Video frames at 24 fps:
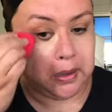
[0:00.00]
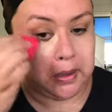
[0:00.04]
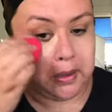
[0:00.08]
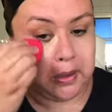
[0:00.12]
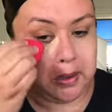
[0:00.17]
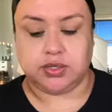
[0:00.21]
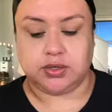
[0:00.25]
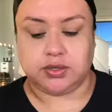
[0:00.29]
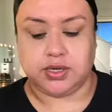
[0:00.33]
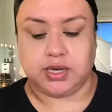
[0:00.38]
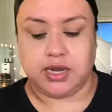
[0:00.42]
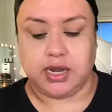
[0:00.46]

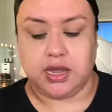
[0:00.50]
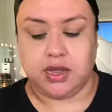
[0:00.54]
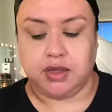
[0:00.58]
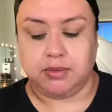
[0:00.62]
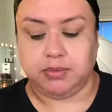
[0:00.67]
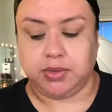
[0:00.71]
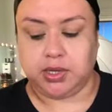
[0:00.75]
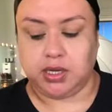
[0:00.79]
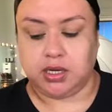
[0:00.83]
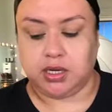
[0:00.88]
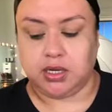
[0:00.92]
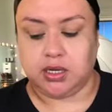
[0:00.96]
So now I'm
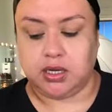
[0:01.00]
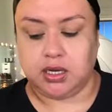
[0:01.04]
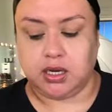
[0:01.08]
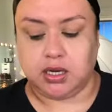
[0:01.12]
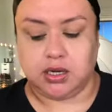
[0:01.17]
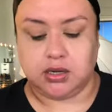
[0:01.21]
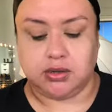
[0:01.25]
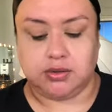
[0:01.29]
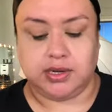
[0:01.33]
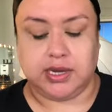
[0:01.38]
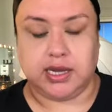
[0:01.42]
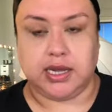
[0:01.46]
gonna
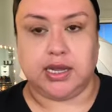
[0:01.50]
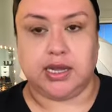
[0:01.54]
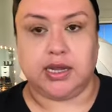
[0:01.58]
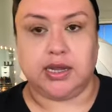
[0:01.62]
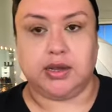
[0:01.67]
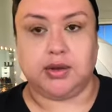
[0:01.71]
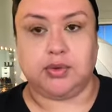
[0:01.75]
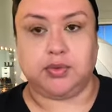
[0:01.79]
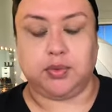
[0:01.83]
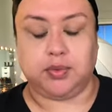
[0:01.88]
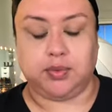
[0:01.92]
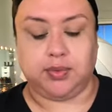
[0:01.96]
go
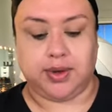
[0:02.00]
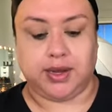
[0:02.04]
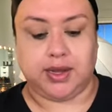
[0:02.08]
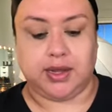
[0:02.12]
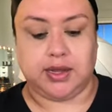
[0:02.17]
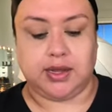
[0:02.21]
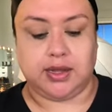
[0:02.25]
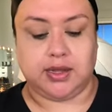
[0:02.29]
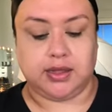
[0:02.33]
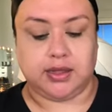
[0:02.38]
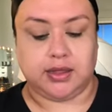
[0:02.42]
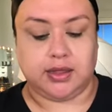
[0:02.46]
in
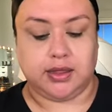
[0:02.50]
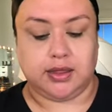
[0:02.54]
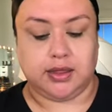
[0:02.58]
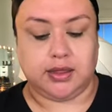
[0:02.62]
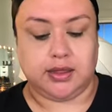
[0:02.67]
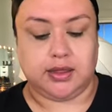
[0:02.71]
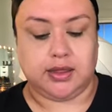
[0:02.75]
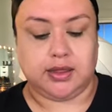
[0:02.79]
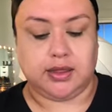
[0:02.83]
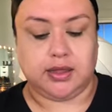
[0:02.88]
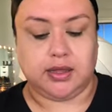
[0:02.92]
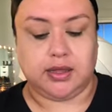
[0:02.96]
with
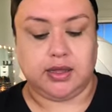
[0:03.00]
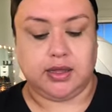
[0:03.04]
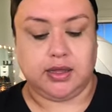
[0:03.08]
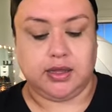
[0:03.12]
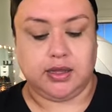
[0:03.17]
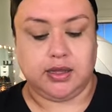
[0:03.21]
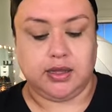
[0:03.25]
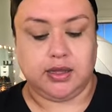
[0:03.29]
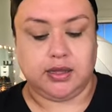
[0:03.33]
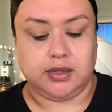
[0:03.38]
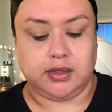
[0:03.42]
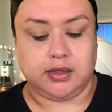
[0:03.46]

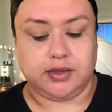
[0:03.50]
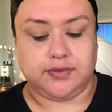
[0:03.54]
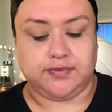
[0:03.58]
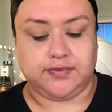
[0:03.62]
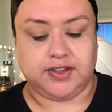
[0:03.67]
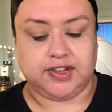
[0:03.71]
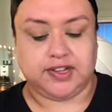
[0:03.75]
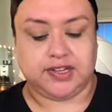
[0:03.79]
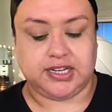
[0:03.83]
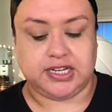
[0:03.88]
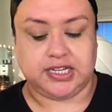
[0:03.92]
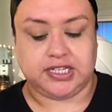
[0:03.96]
the
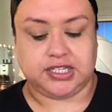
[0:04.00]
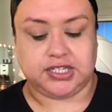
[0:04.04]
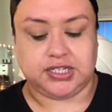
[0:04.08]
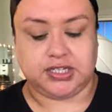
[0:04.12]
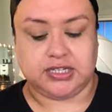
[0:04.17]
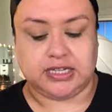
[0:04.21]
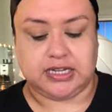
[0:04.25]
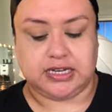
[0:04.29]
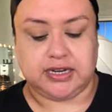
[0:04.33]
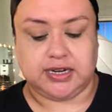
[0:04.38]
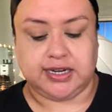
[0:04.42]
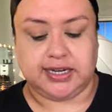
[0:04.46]
foundation
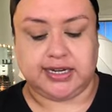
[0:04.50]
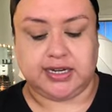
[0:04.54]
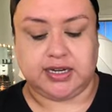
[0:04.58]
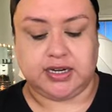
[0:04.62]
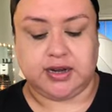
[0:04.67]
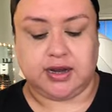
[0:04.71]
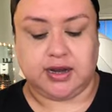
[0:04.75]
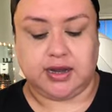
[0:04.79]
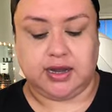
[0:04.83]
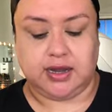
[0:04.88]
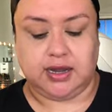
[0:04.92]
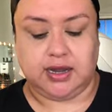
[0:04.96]
that I
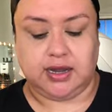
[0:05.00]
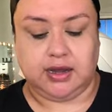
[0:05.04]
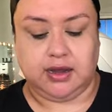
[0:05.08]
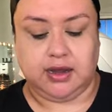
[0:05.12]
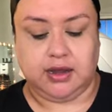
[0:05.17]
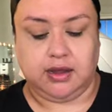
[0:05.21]
got.